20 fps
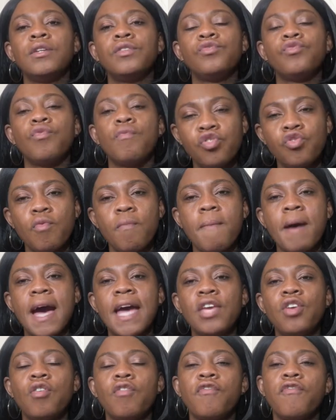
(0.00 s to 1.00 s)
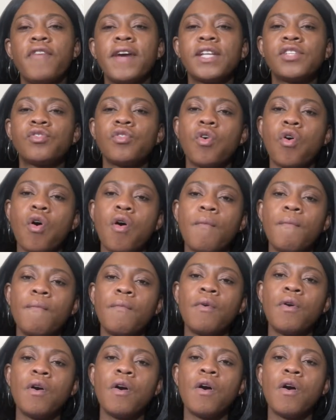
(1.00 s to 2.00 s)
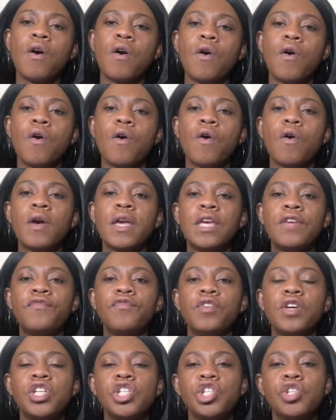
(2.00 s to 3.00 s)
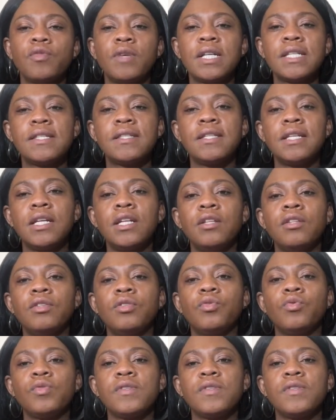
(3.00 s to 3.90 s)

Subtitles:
to buy your first home, or if you're interested